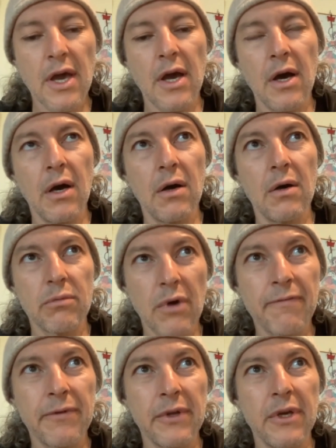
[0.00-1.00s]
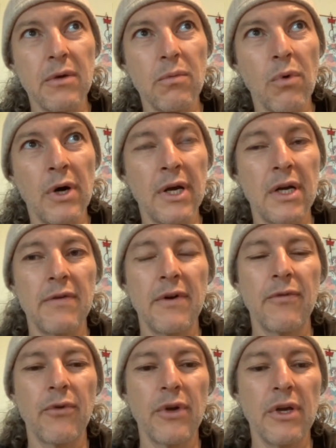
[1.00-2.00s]
roughly one out of
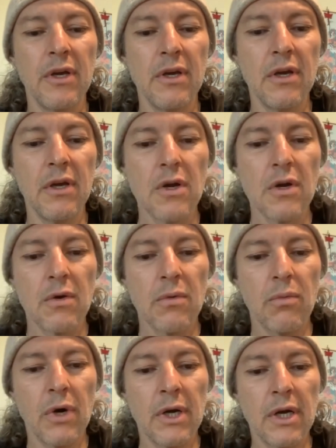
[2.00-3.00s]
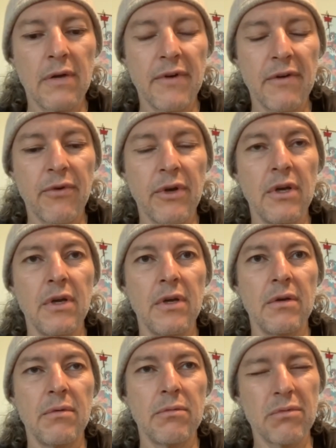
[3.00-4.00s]
every
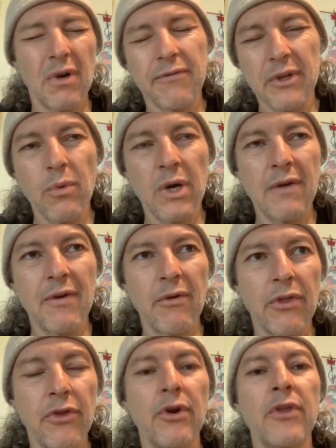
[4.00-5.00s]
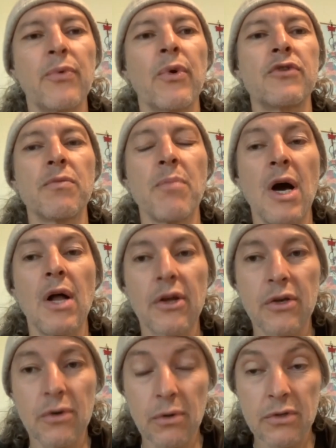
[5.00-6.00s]
3,300
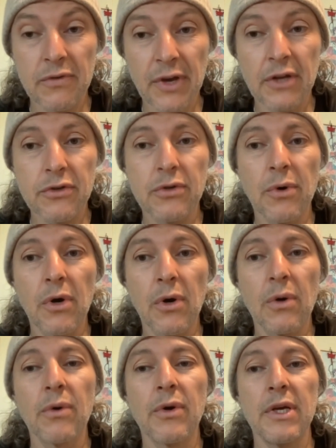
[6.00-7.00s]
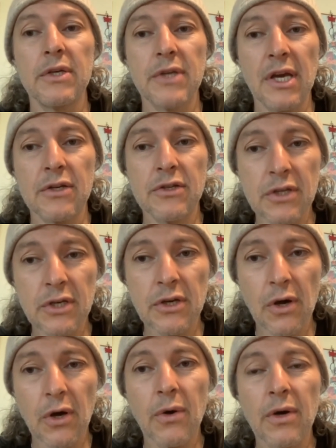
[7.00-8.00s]
molecules of H2O is
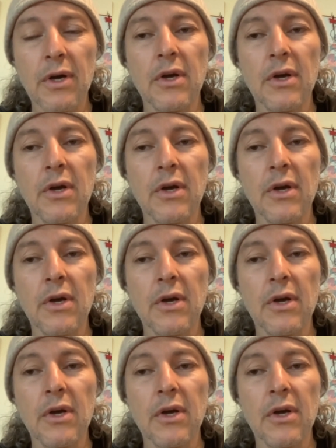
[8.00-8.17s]
HDO.